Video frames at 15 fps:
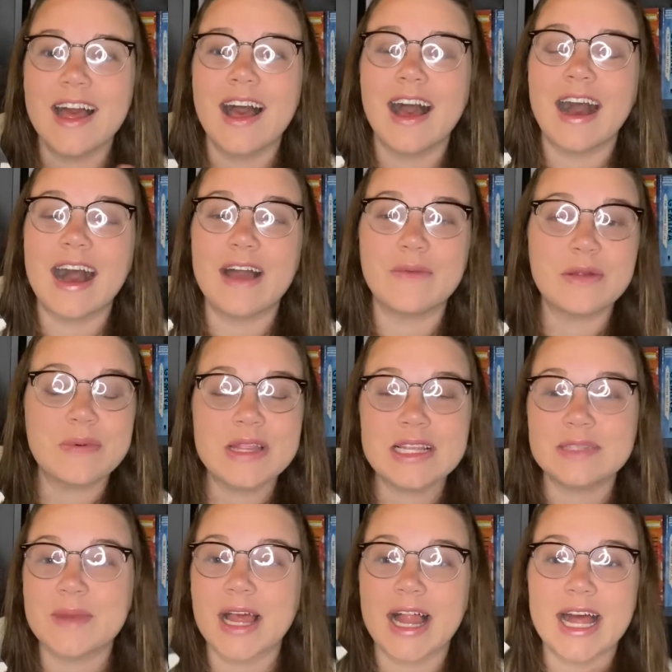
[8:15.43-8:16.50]
I would put this
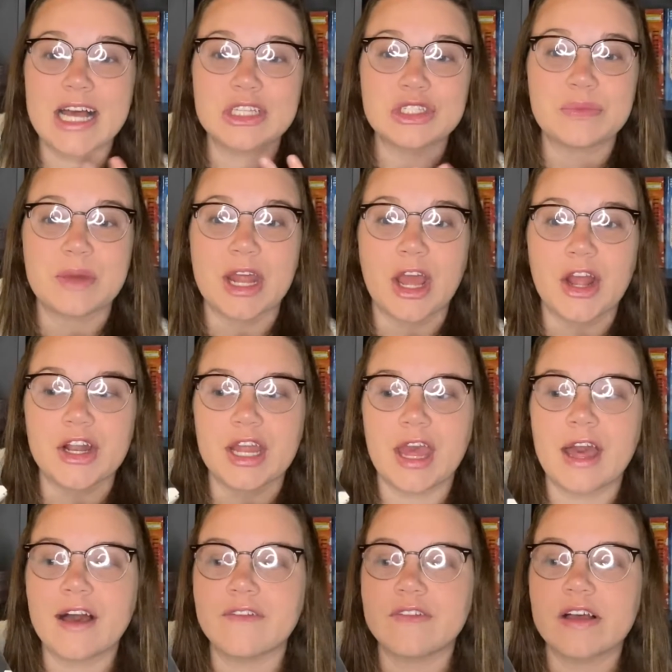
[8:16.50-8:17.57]
in my classroom, but I already
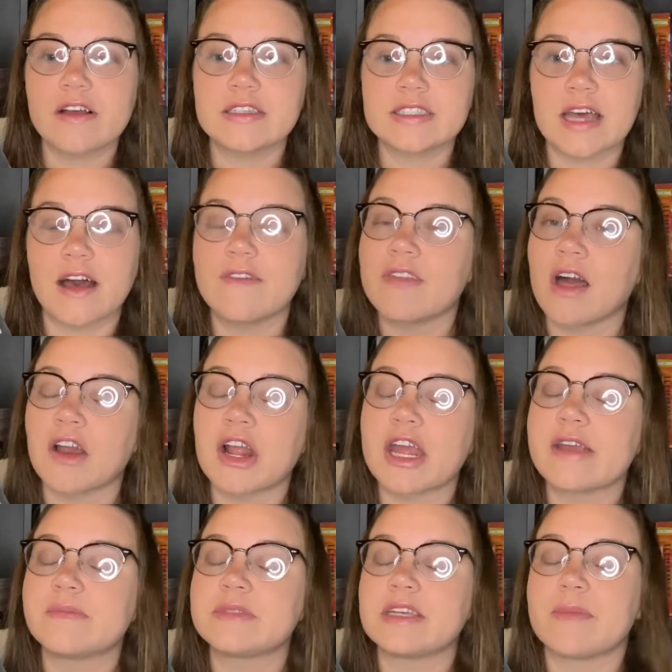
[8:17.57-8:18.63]
have a set of The Hunger
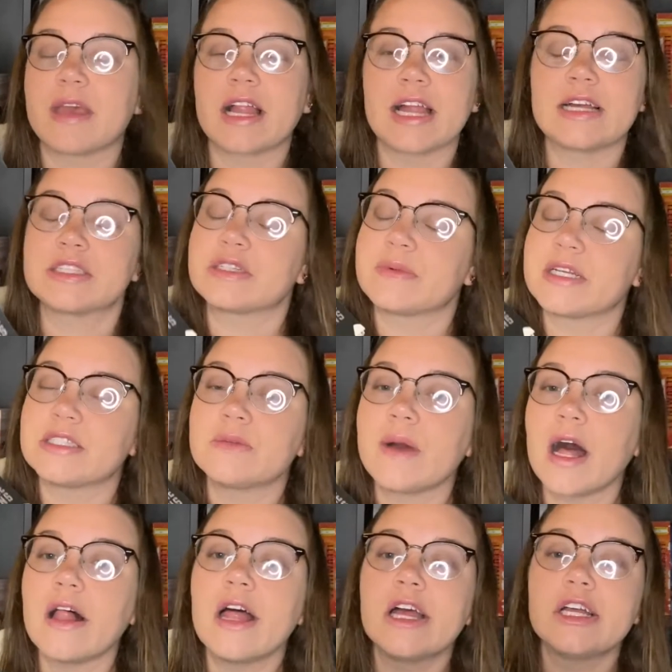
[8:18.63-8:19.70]
Games in my classroom as
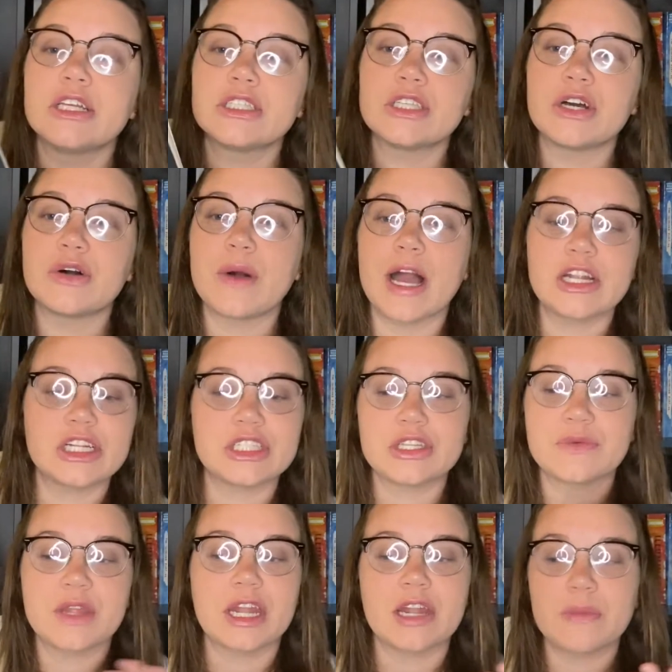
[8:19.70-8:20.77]
well, so I just don't
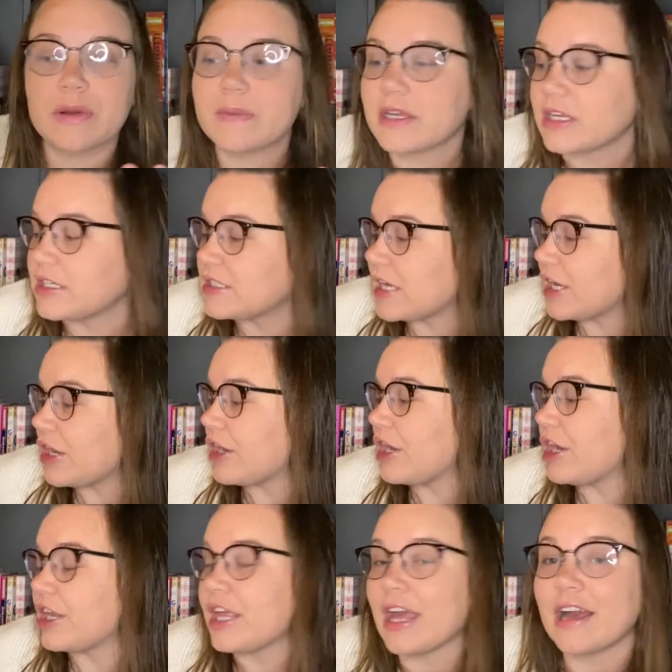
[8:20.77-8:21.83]
need any more because I
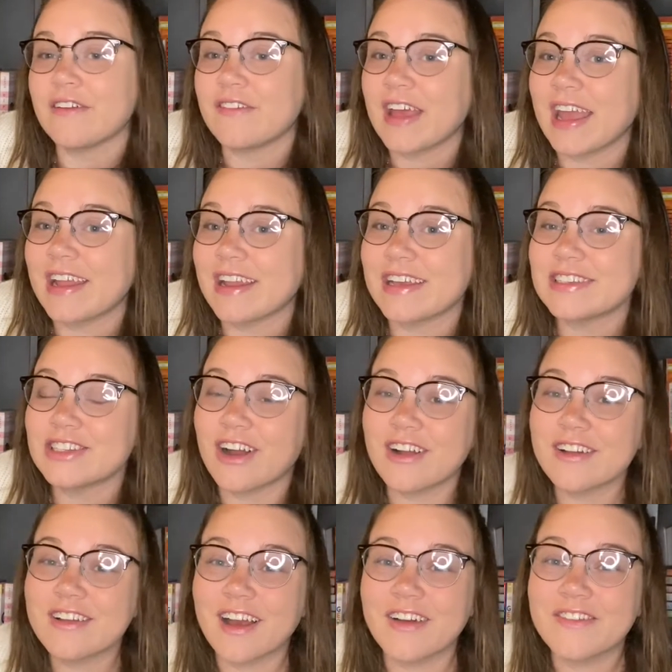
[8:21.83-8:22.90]
already have a nice
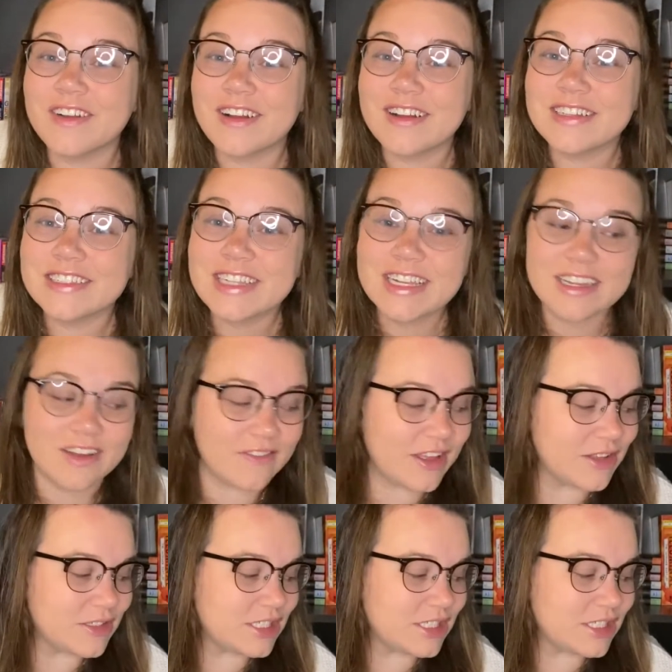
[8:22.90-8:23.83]
hardcover set of it.